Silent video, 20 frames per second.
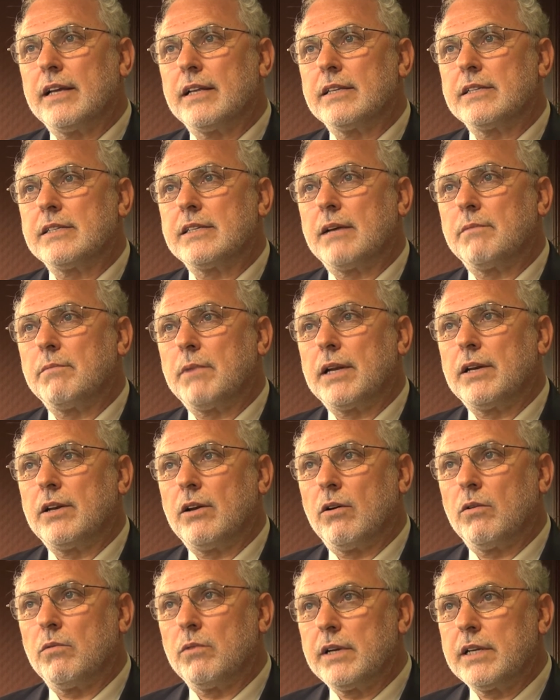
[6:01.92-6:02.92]
and some are
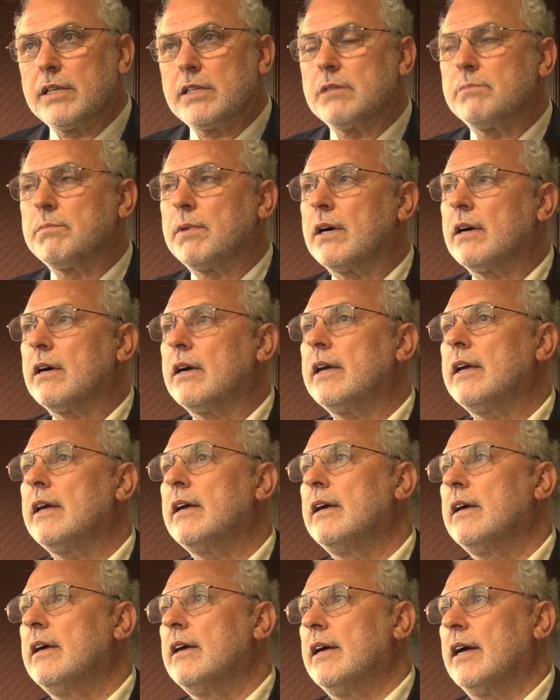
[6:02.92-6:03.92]
not willing to buy,
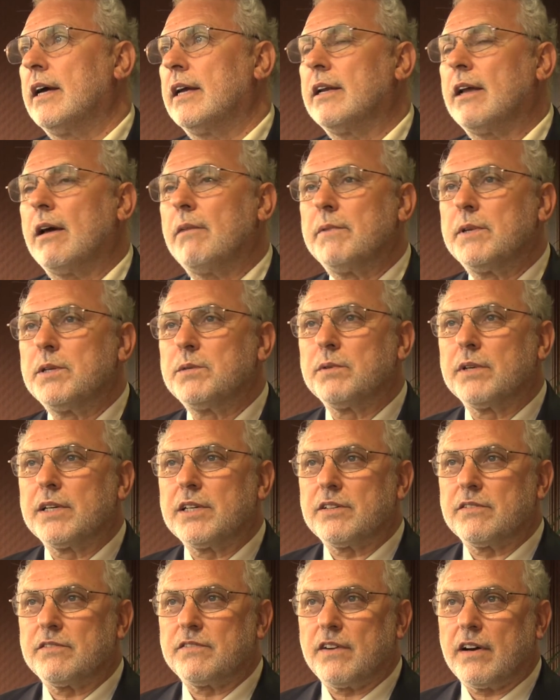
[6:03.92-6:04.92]
and nobody's
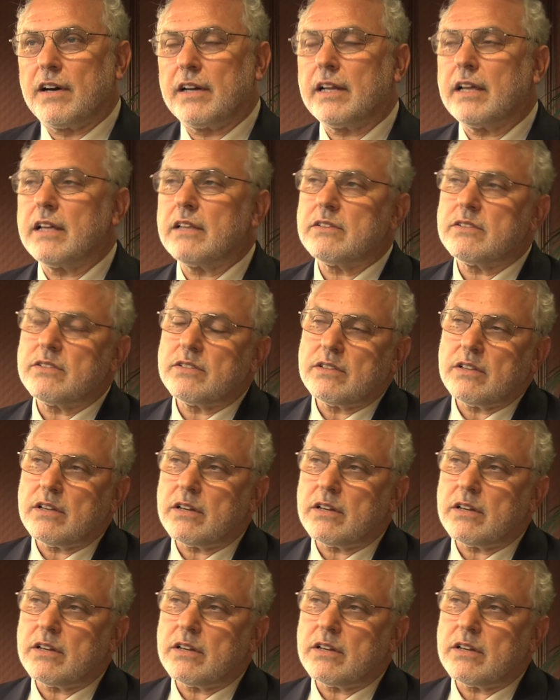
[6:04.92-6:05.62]
willing to finance.